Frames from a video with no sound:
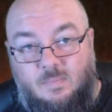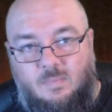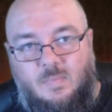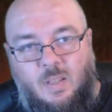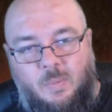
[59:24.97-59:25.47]

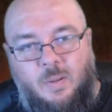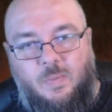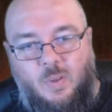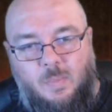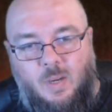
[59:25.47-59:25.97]
there have been a
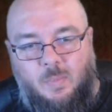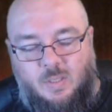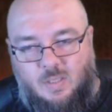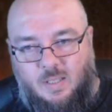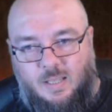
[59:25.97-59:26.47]
few
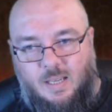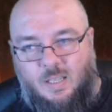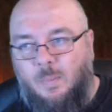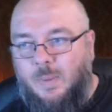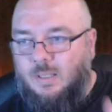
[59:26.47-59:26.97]
moments like that.
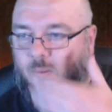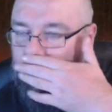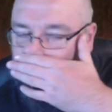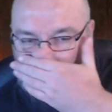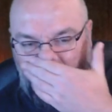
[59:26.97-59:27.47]
Going back to a
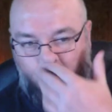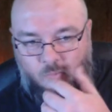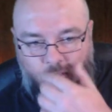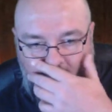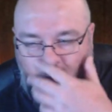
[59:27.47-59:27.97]
question from
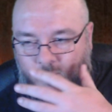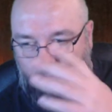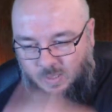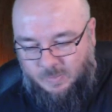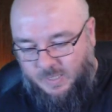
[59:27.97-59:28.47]
like
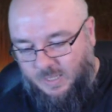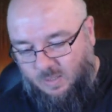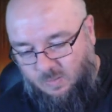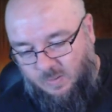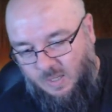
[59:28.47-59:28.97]
right at the beginning
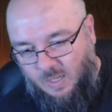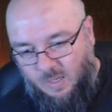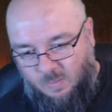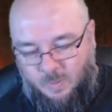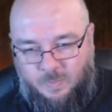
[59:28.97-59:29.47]
of
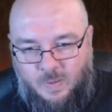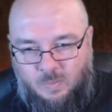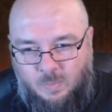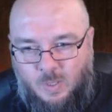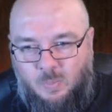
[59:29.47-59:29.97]
my
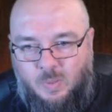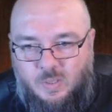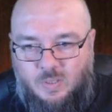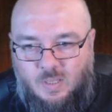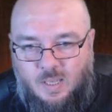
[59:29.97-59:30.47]
favourite
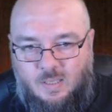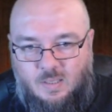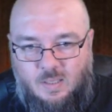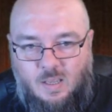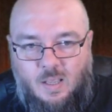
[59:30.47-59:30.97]
moments.
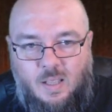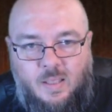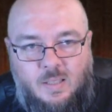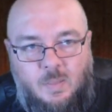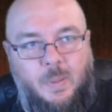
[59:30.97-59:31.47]
It's
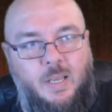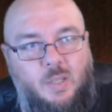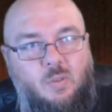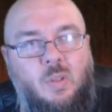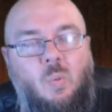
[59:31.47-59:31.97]
there's a
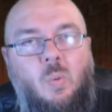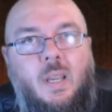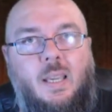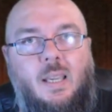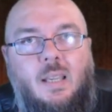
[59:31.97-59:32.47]
picture in the
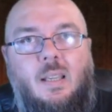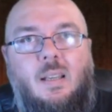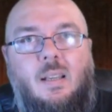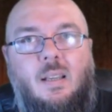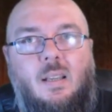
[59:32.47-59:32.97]
wiki
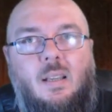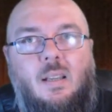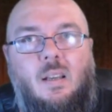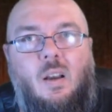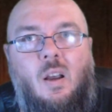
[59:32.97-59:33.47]

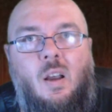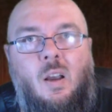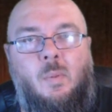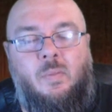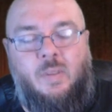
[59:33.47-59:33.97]

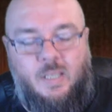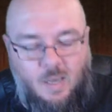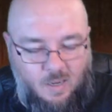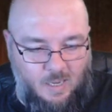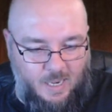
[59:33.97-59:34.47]
um, of a
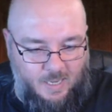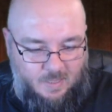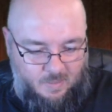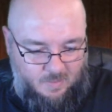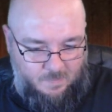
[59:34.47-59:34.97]
young lad
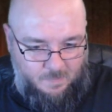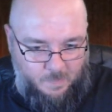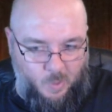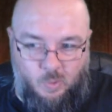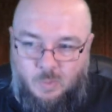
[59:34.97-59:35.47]

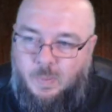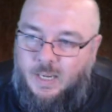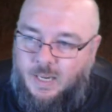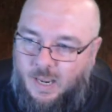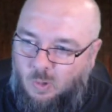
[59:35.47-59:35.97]
who's
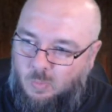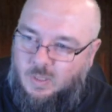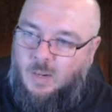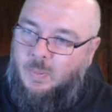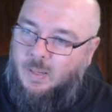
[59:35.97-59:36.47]
being helped
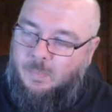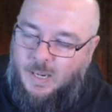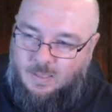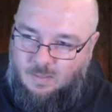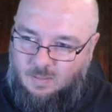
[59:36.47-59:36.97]
up in a
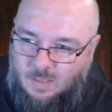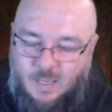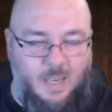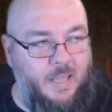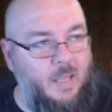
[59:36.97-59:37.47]
battle,
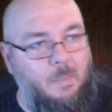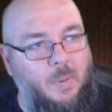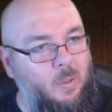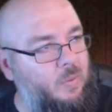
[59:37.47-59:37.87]
and they're both